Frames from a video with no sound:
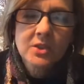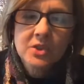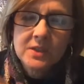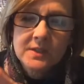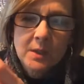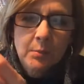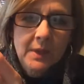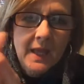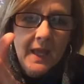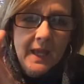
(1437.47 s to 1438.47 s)
just a
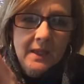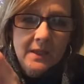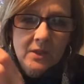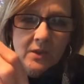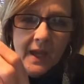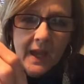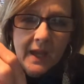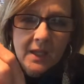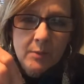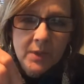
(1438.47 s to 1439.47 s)
plain little
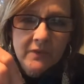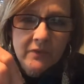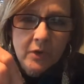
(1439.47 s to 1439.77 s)
hat, could be for a